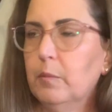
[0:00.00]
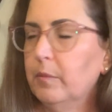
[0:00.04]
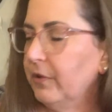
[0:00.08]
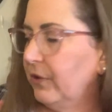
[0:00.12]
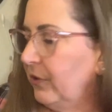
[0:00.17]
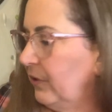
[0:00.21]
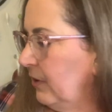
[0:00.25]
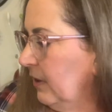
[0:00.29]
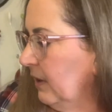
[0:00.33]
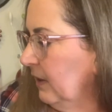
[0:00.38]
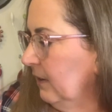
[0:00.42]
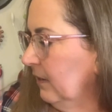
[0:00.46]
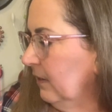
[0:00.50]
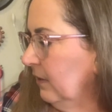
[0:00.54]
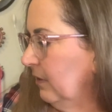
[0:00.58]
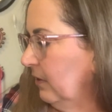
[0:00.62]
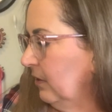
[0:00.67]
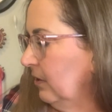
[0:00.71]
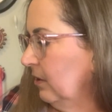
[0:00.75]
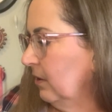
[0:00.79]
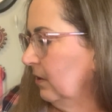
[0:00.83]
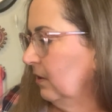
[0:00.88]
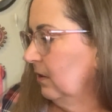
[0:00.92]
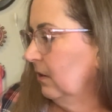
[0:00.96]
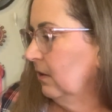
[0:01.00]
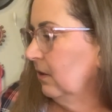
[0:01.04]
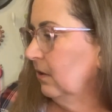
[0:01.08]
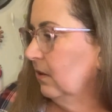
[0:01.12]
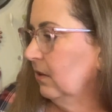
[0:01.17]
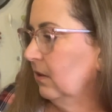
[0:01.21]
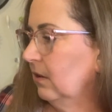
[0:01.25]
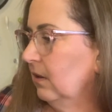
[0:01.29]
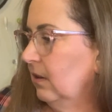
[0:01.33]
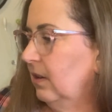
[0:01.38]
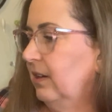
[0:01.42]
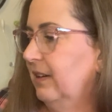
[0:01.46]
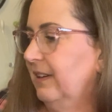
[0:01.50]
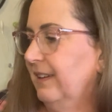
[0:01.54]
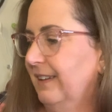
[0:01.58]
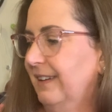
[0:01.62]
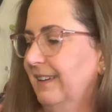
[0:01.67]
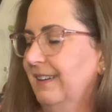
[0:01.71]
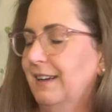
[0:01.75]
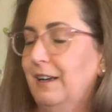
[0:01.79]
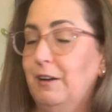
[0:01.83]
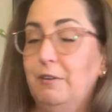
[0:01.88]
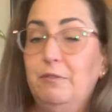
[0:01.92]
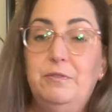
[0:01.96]
Since
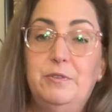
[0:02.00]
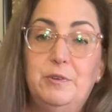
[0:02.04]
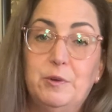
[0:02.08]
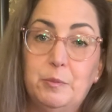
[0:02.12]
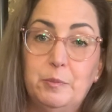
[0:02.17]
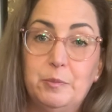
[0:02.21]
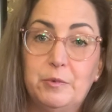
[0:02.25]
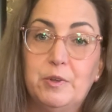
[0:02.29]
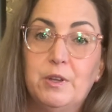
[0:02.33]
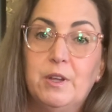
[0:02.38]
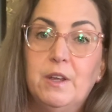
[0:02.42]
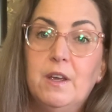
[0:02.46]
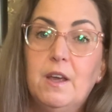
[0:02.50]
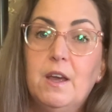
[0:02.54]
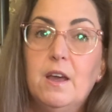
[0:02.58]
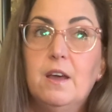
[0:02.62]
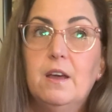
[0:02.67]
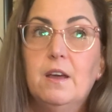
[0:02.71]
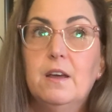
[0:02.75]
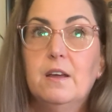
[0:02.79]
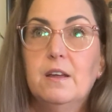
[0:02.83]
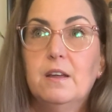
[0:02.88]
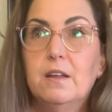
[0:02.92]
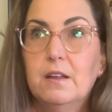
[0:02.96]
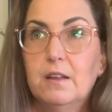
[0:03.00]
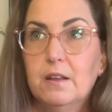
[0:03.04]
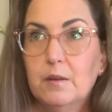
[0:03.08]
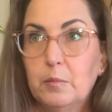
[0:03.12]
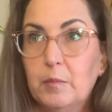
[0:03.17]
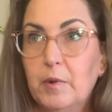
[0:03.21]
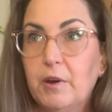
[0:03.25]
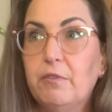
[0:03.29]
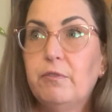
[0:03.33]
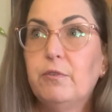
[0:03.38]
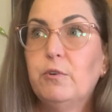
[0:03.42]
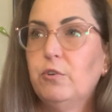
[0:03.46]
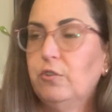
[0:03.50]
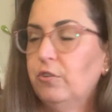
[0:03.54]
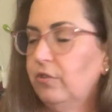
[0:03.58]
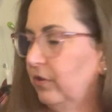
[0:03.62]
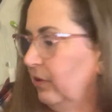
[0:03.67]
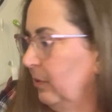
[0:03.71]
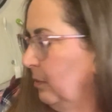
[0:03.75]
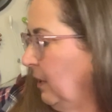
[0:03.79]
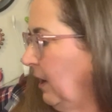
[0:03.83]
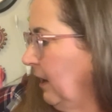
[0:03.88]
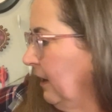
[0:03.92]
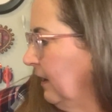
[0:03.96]
I filmed my first
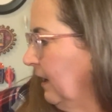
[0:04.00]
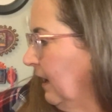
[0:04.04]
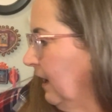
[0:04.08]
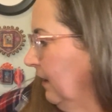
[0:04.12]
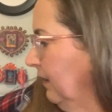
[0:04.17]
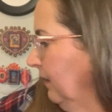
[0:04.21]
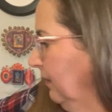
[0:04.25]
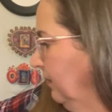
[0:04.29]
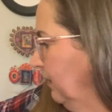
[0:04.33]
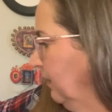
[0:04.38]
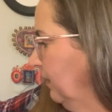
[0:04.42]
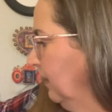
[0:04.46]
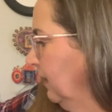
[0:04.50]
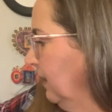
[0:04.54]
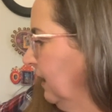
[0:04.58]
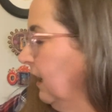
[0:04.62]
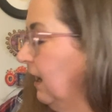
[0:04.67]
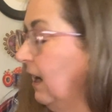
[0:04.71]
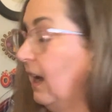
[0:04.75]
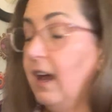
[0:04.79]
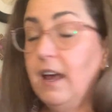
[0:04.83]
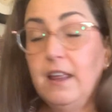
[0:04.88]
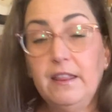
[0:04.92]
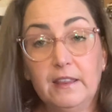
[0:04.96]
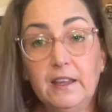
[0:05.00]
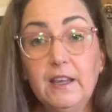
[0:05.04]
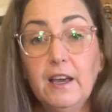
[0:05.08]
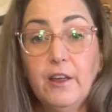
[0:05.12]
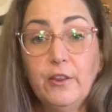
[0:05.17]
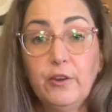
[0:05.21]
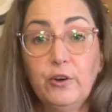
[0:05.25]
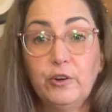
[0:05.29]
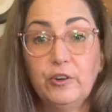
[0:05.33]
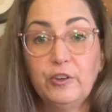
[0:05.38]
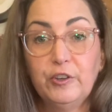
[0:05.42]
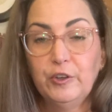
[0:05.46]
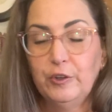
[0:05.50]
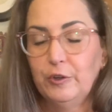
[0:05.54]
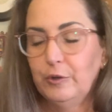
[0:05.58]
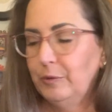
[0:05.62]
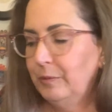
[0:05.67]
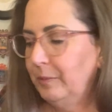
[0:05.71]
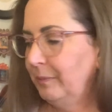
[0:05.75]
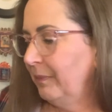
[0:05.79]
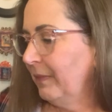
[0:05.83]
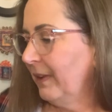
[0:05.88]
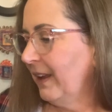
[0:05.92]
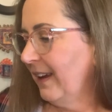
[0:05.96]
podcast and the other
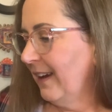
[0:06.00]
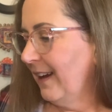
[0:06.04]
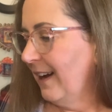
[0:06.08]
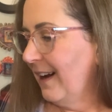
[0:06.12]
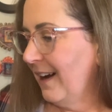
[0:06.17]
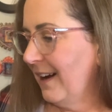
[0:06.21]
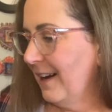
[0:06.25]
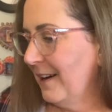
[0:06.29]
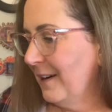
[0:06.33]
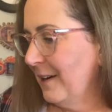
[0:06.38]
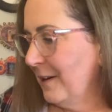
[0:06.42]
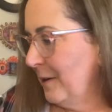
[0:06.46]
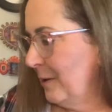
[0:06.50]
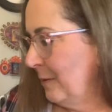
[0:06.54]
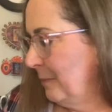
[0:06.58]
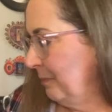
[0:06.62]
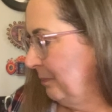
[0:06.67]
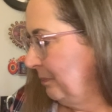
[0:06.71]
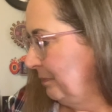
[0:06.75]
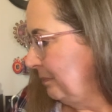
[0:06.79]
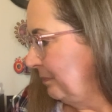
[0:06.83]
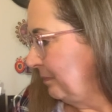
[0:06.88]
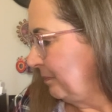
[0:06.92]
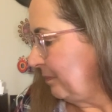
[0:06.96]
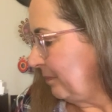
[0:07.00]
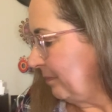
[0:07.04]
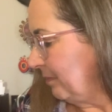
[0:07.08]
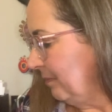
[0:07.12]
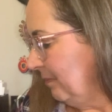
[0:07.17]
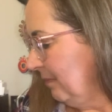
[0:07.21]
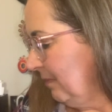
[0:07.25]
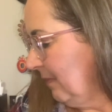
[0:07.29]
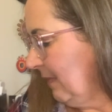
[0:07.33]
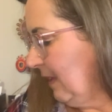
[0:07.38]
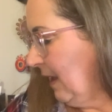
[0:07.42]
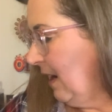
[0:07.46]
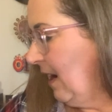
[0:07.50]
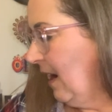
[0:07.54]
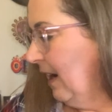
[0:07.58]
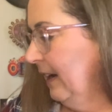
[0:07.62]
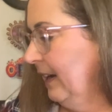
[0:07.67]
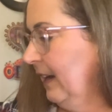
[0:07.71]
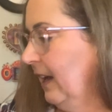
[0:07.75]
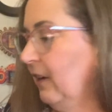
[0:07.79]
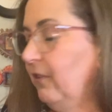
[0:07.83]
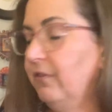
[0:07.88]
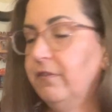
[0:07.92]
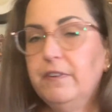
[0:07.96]
2, I
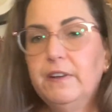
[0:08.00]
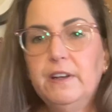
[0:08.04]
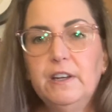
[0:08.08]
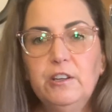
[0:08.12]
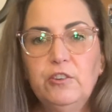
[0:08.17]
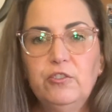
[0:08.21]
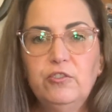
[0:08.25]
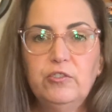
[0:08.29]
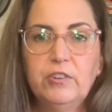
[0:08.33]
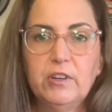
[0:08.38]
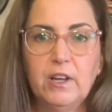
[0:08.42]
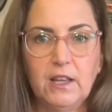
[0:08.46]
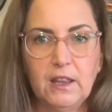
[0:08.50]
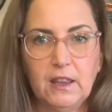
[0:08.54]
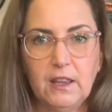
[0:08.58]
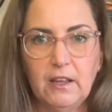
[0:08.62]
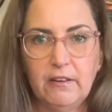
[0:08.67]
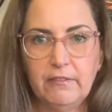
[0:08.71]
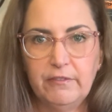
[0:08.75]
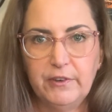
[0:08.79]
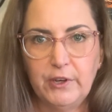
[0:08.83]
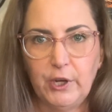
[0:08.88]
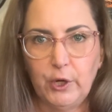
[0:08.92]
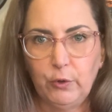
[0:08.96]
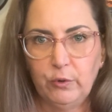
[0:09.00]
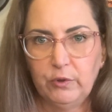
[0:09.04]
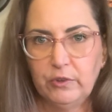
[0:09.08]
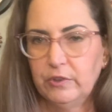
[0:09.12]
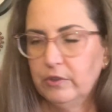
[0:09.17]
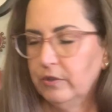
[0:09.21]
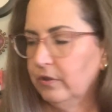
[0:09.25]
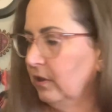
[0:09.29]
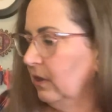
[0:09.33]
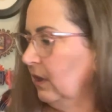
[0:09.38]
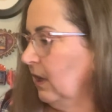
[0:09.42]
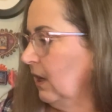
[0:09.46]
had finished a love note,